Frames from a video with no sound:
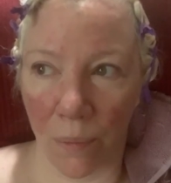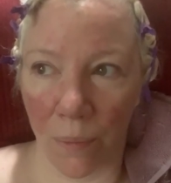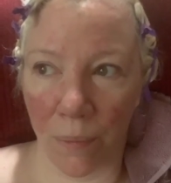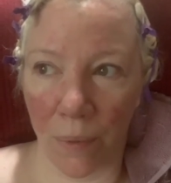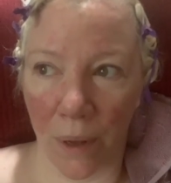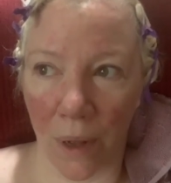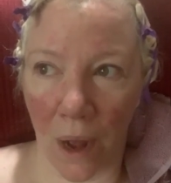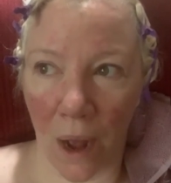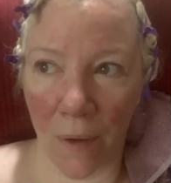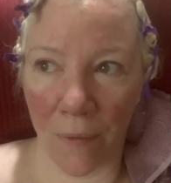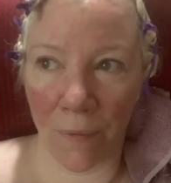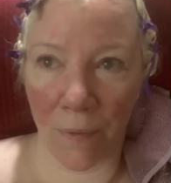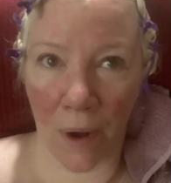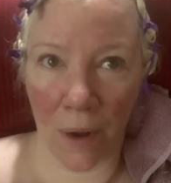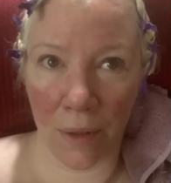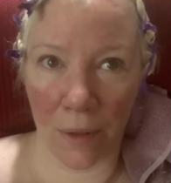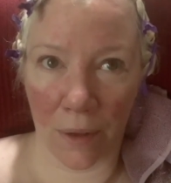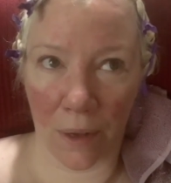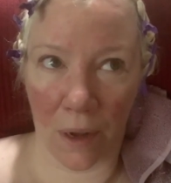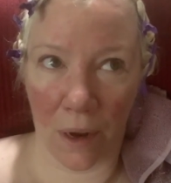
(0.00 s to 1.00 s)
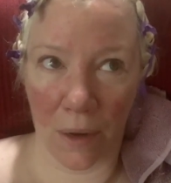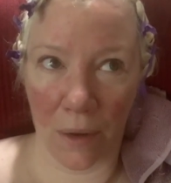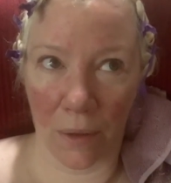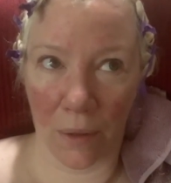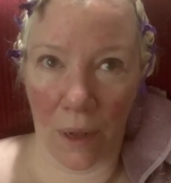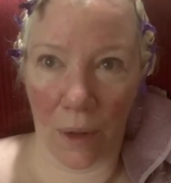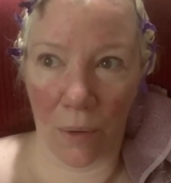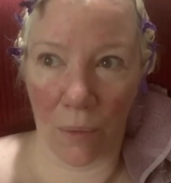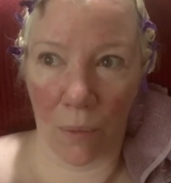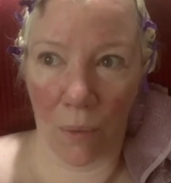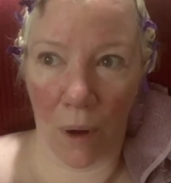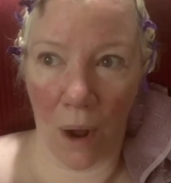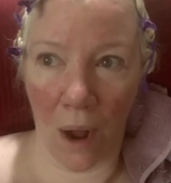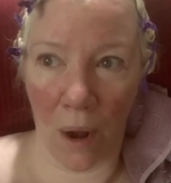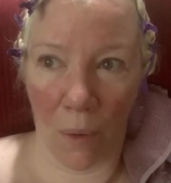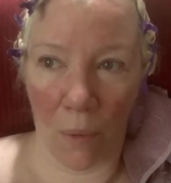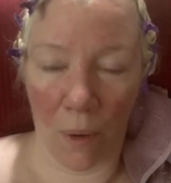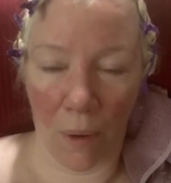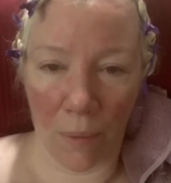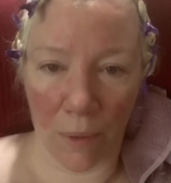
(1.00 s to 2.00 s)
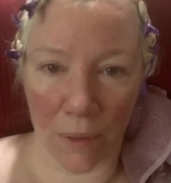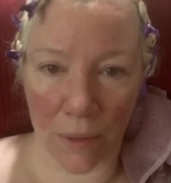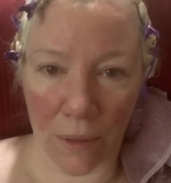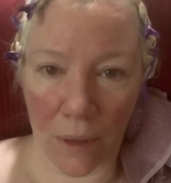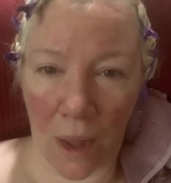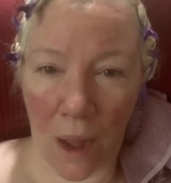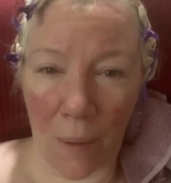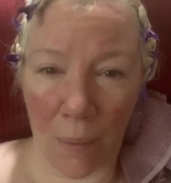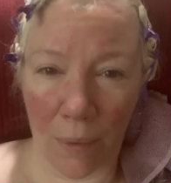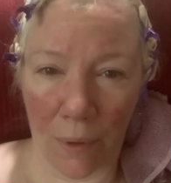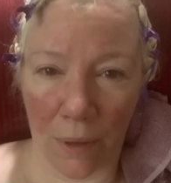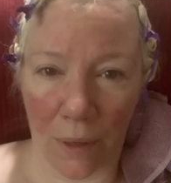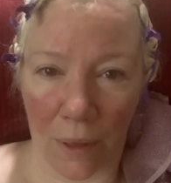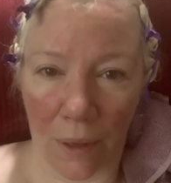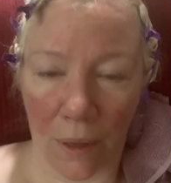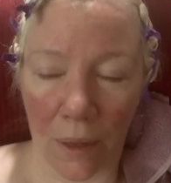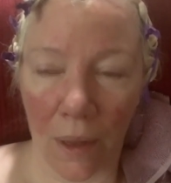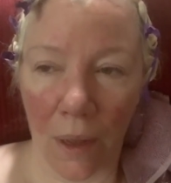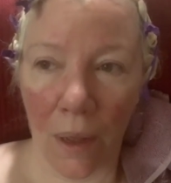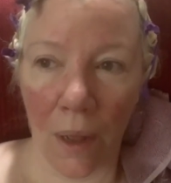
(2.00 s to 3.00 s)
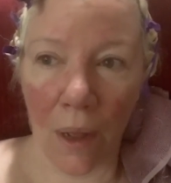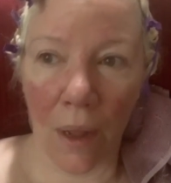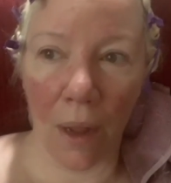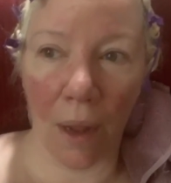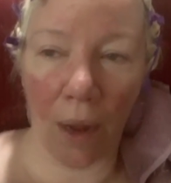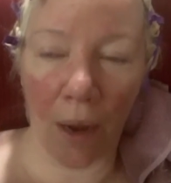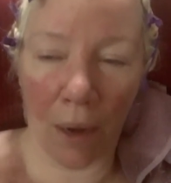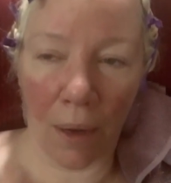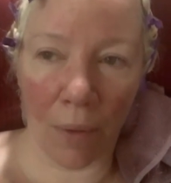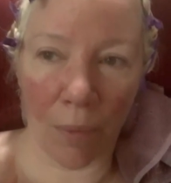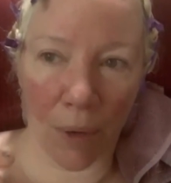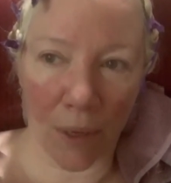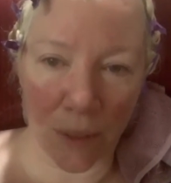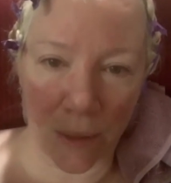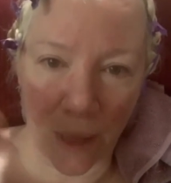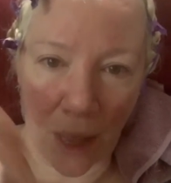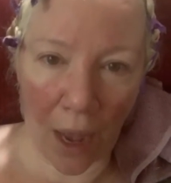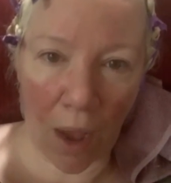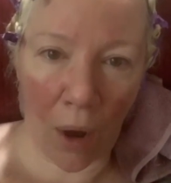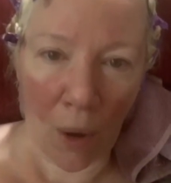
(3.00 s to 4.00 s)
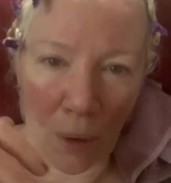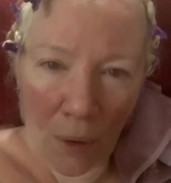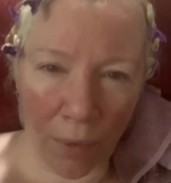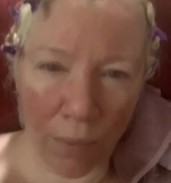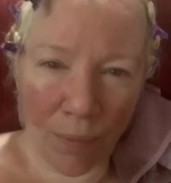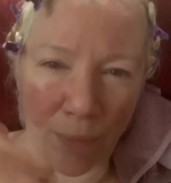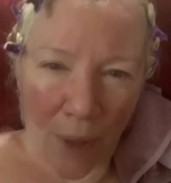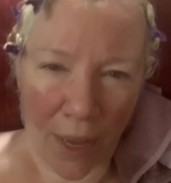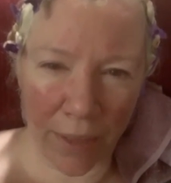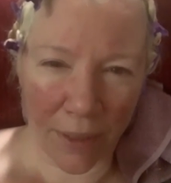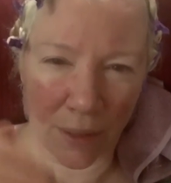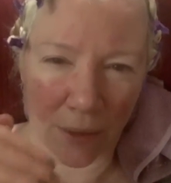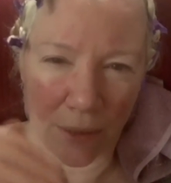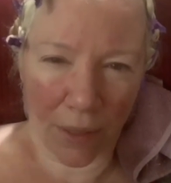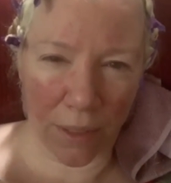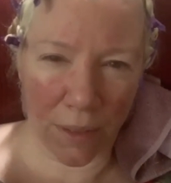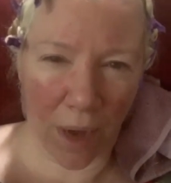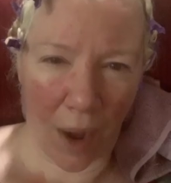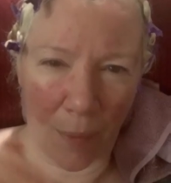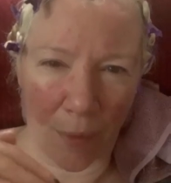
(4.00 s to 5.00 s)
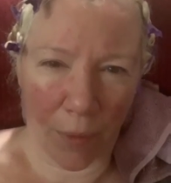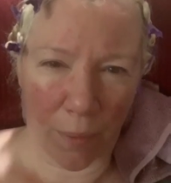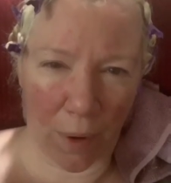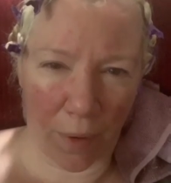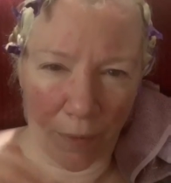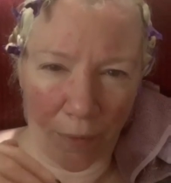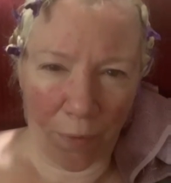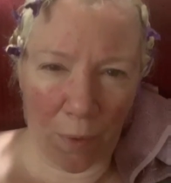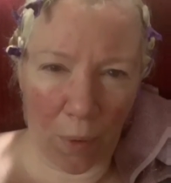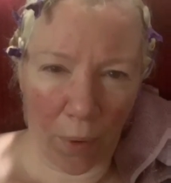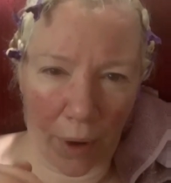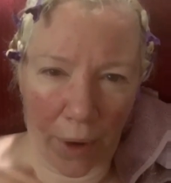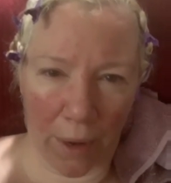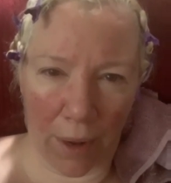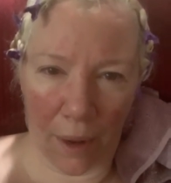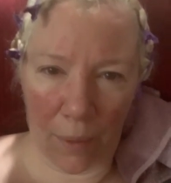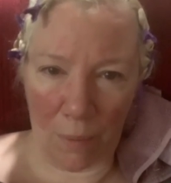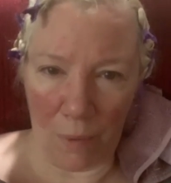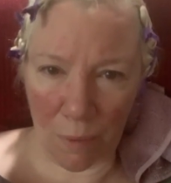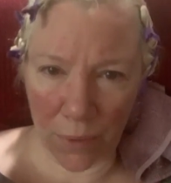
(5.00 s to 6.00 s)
But I find it kind of like, wow, what was happening? Anyways, that all basically stopped around 4 a.m.